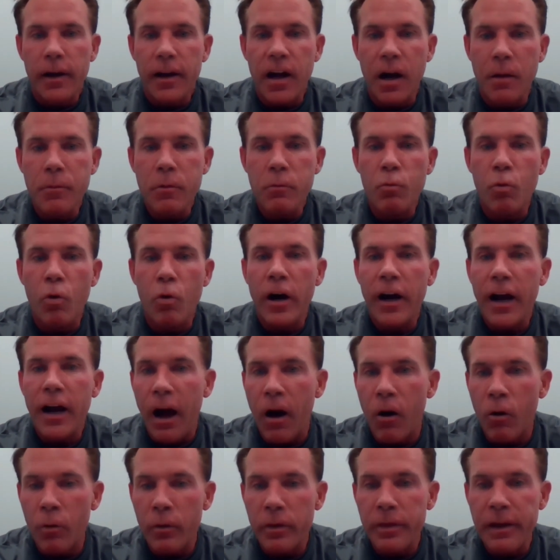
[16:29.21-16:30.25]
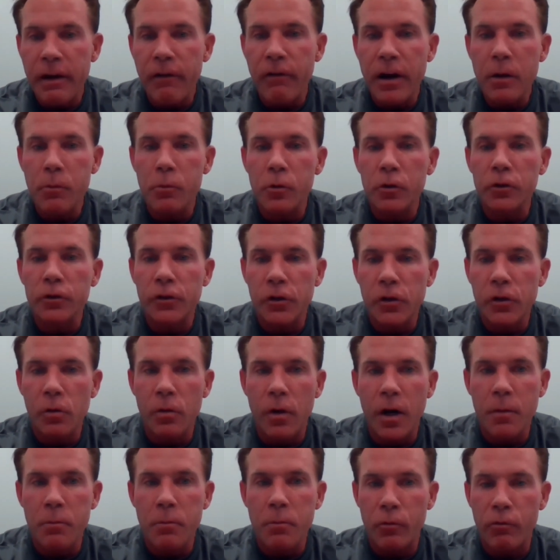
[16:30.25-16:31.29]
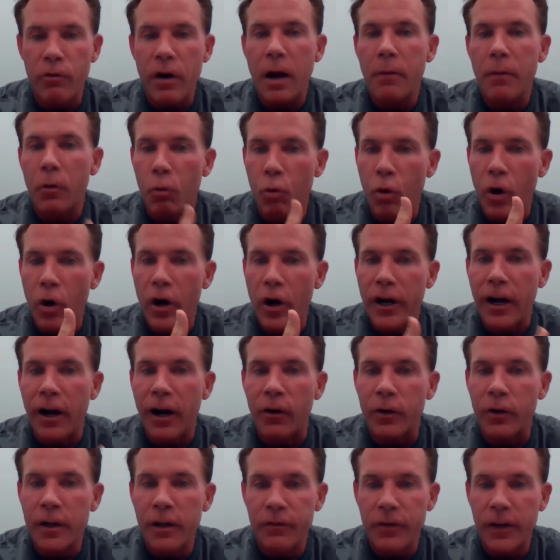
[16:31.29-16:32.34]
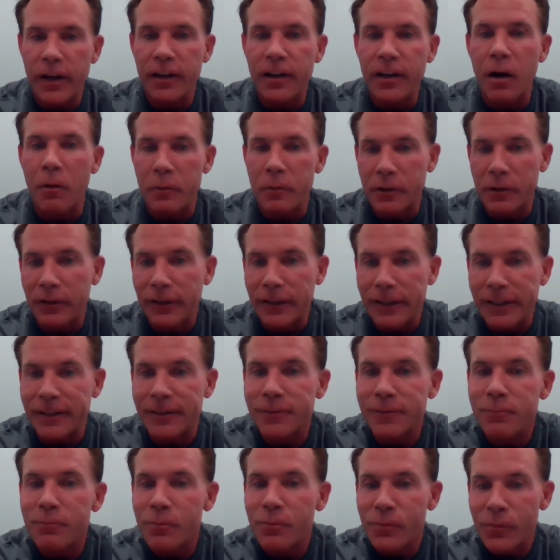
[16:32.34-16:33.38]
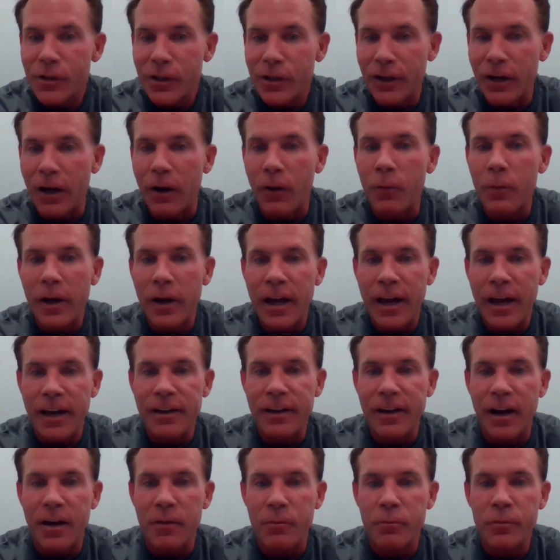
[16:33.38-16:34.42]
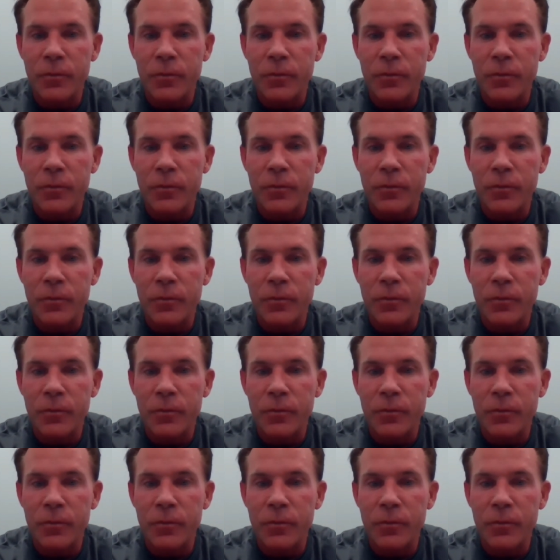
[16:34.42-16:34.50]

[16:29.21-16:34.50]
come and work out, they're able to grab a workout if they come and clean, and